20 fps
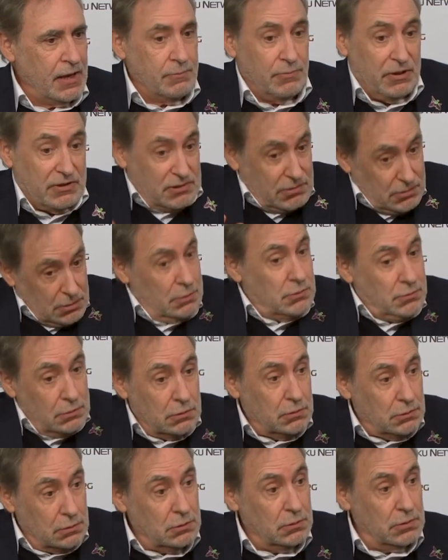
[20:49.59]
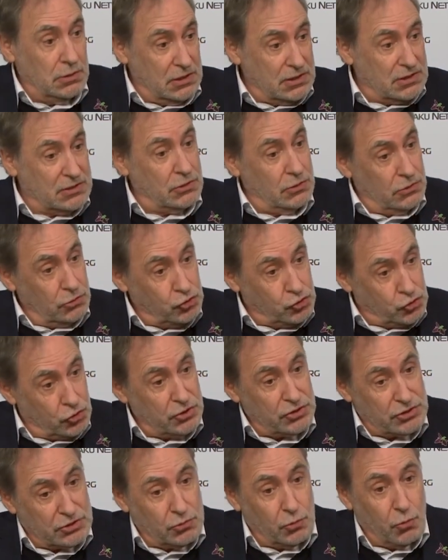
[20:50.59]
but it's
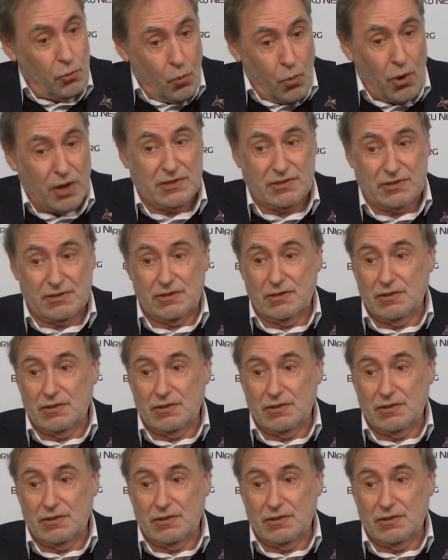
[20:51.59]
just what